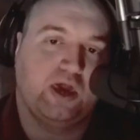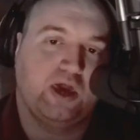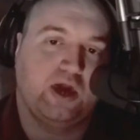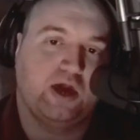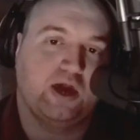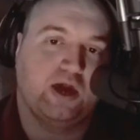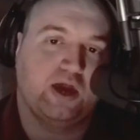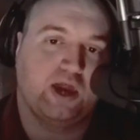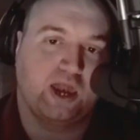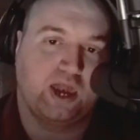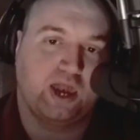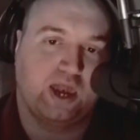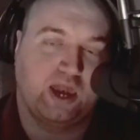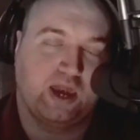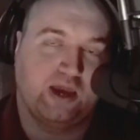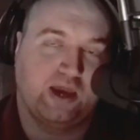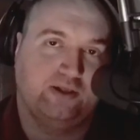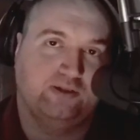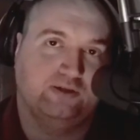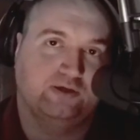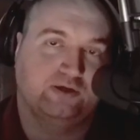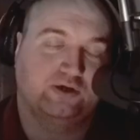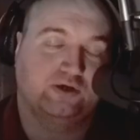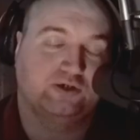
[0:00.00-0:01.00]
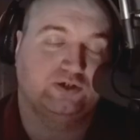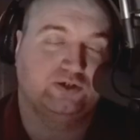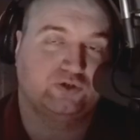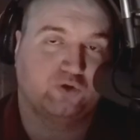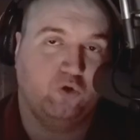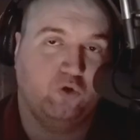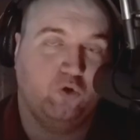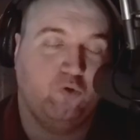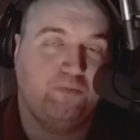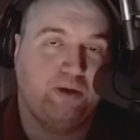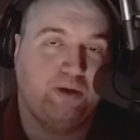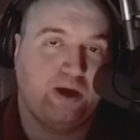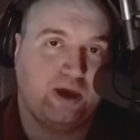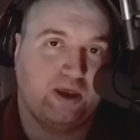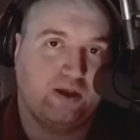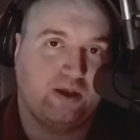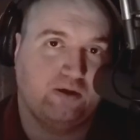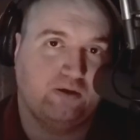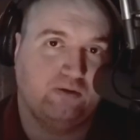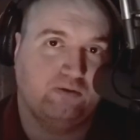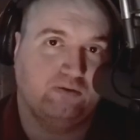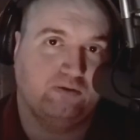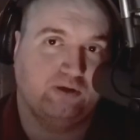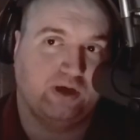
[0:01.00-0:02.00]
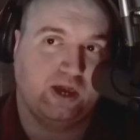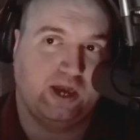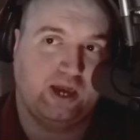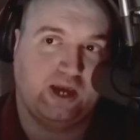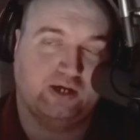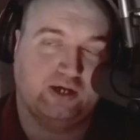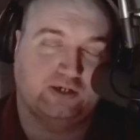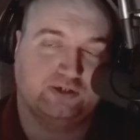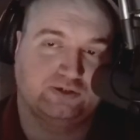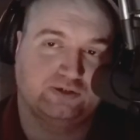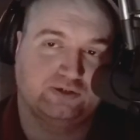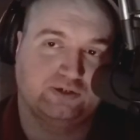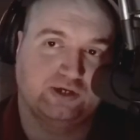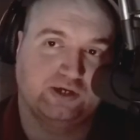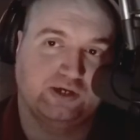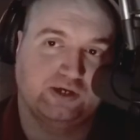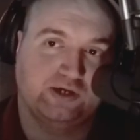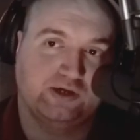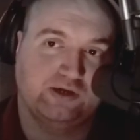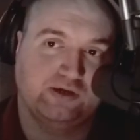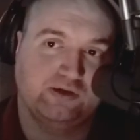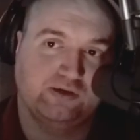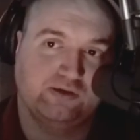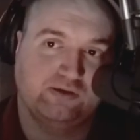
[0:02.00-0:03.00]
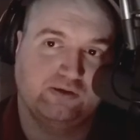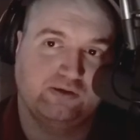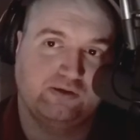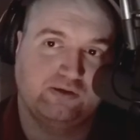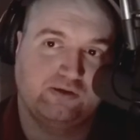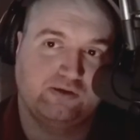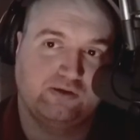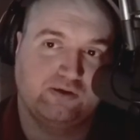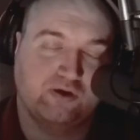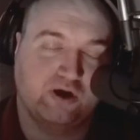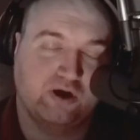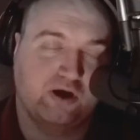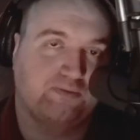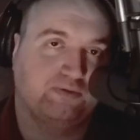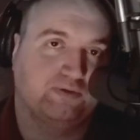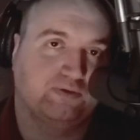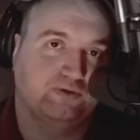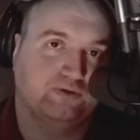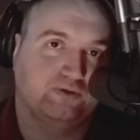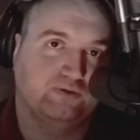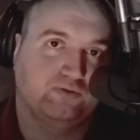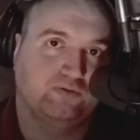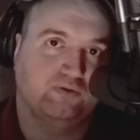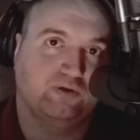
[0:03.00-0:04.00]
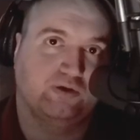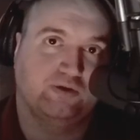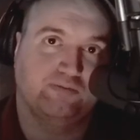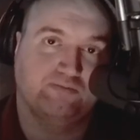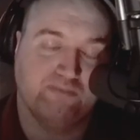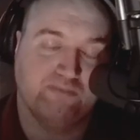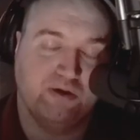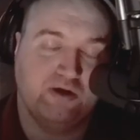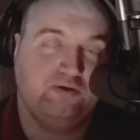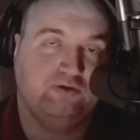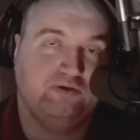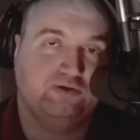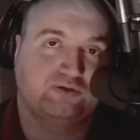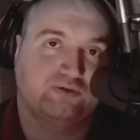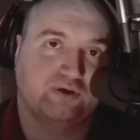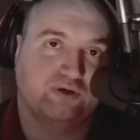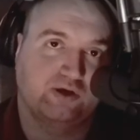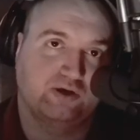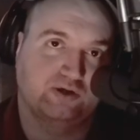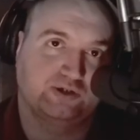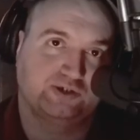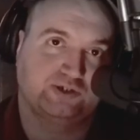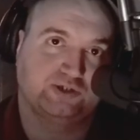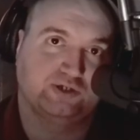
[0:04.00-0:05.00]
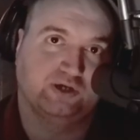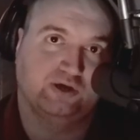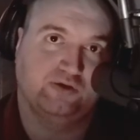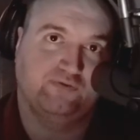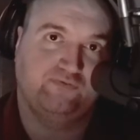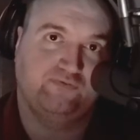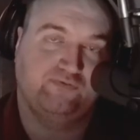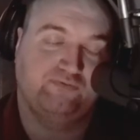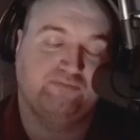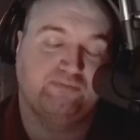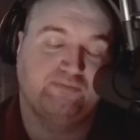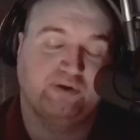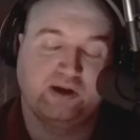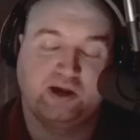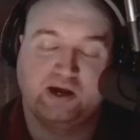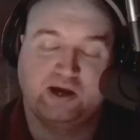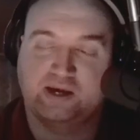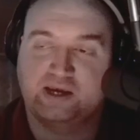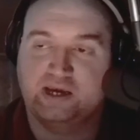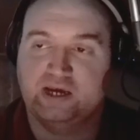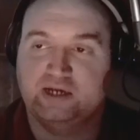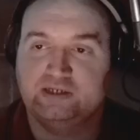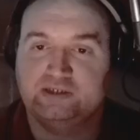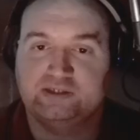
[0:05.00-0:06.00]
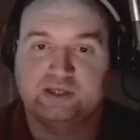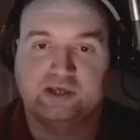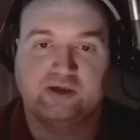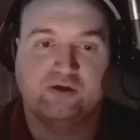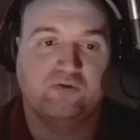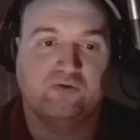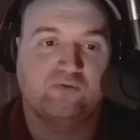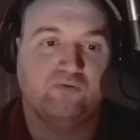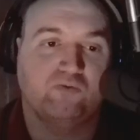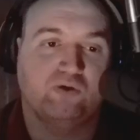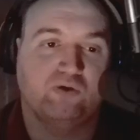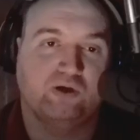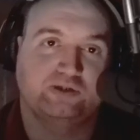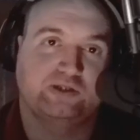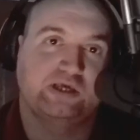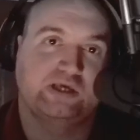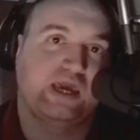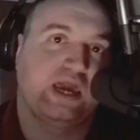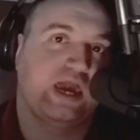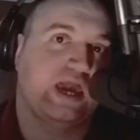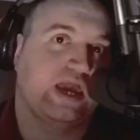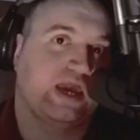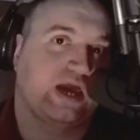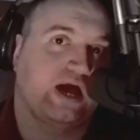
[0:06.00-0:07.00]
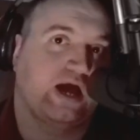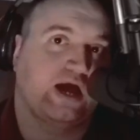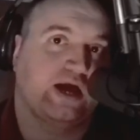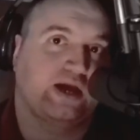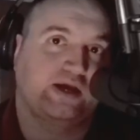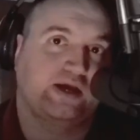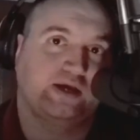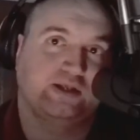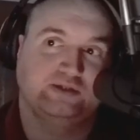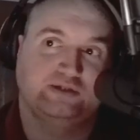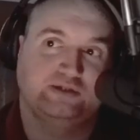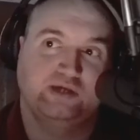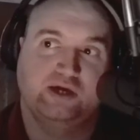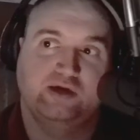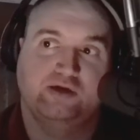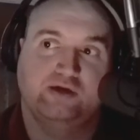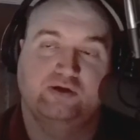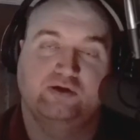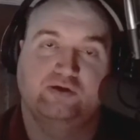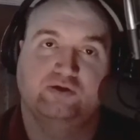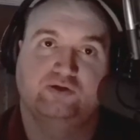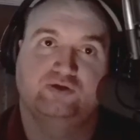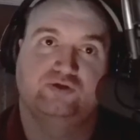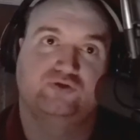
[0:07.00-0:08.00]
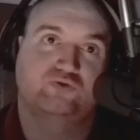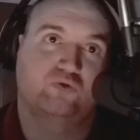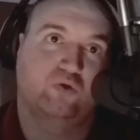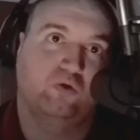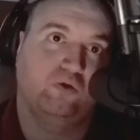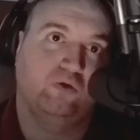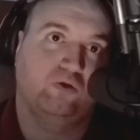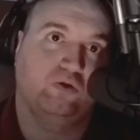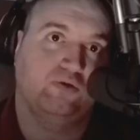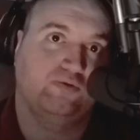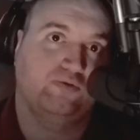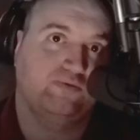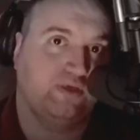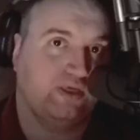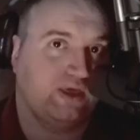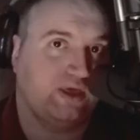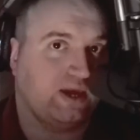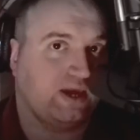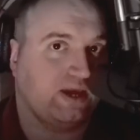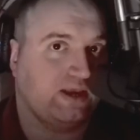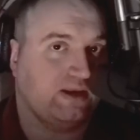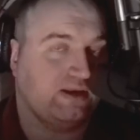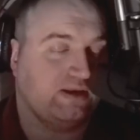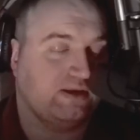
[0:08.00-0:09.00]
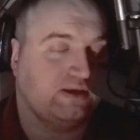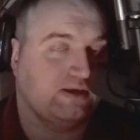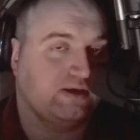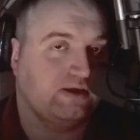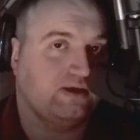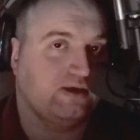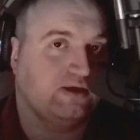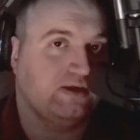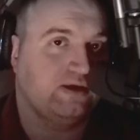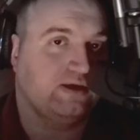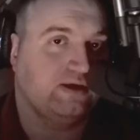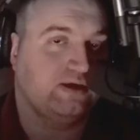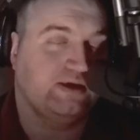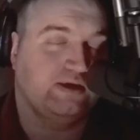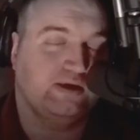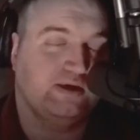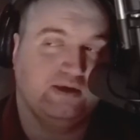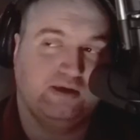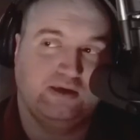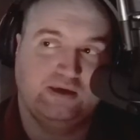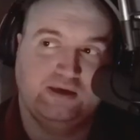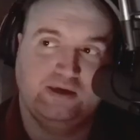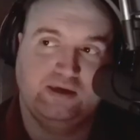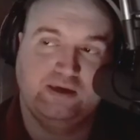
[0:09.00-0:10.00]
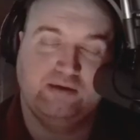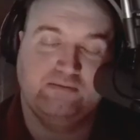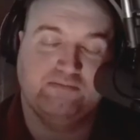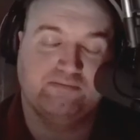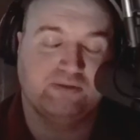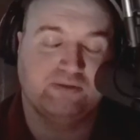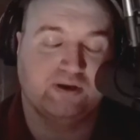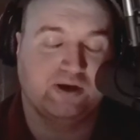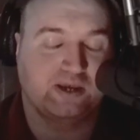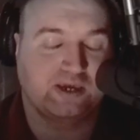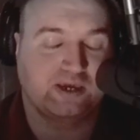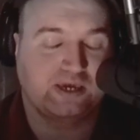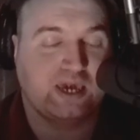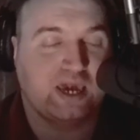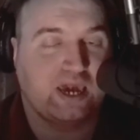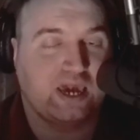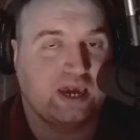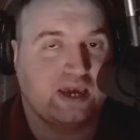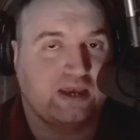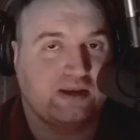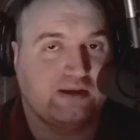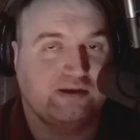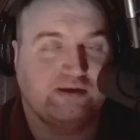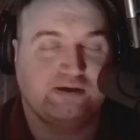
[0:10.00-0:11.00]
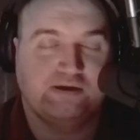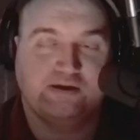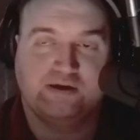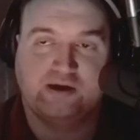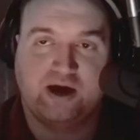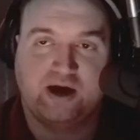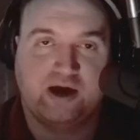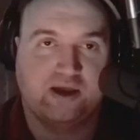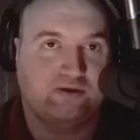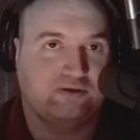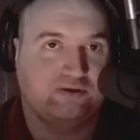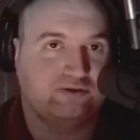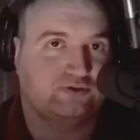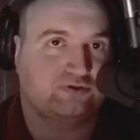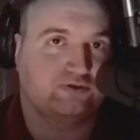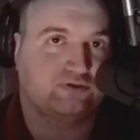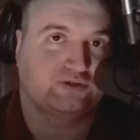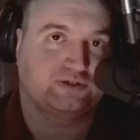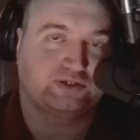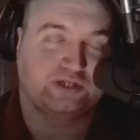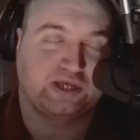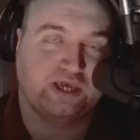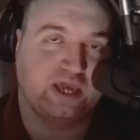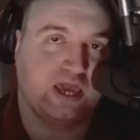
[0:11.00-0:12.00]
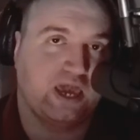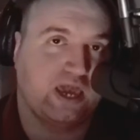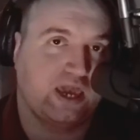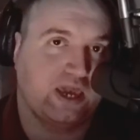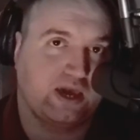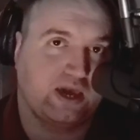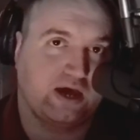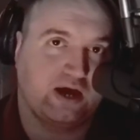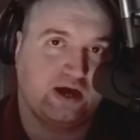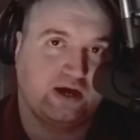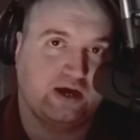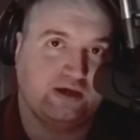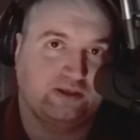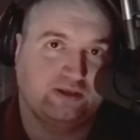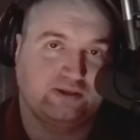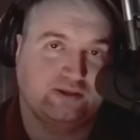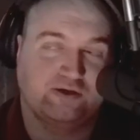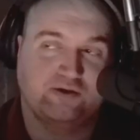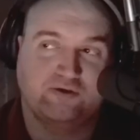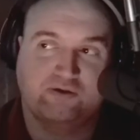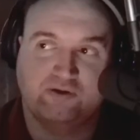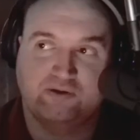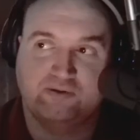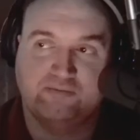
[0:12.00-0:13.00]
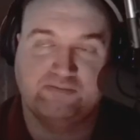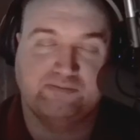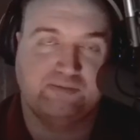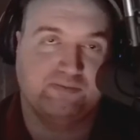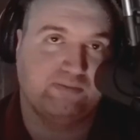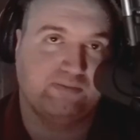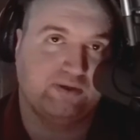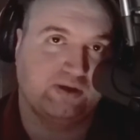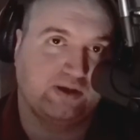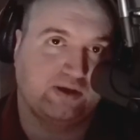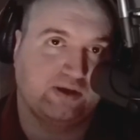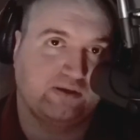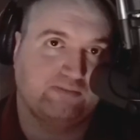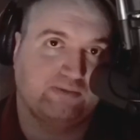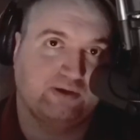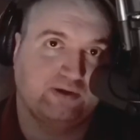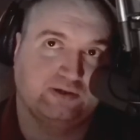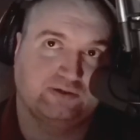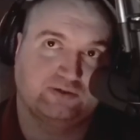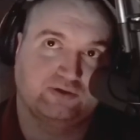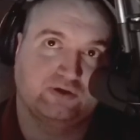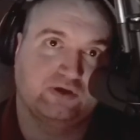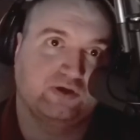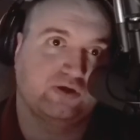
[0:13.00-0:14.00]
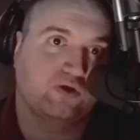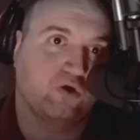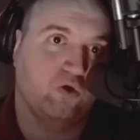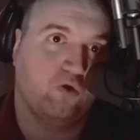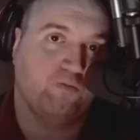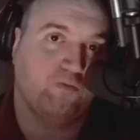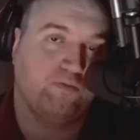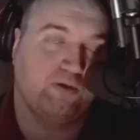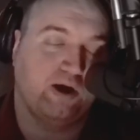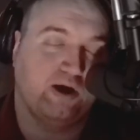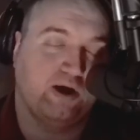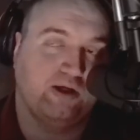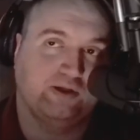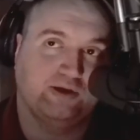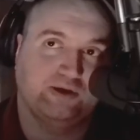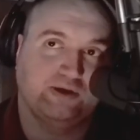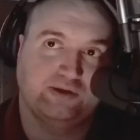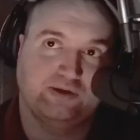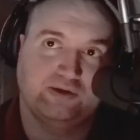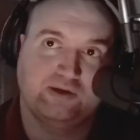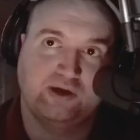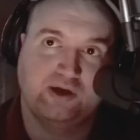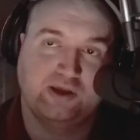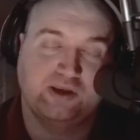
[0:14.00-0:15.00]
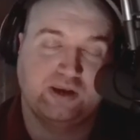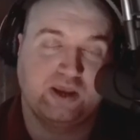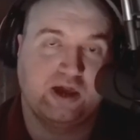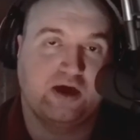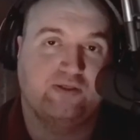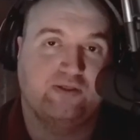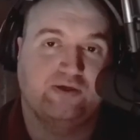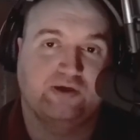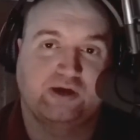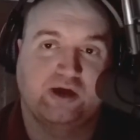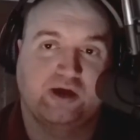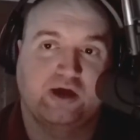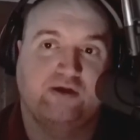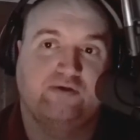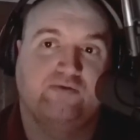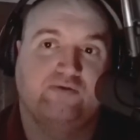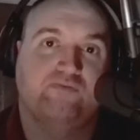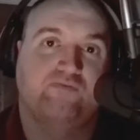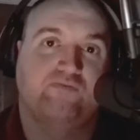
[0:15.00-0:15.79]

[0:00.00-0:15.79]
And the control panel, actually, you're able to administrator stuff, but I guess they don't want the AI taking control of that. But again, I don't trust the AI that they're implementing, basically Copilot, and now they got in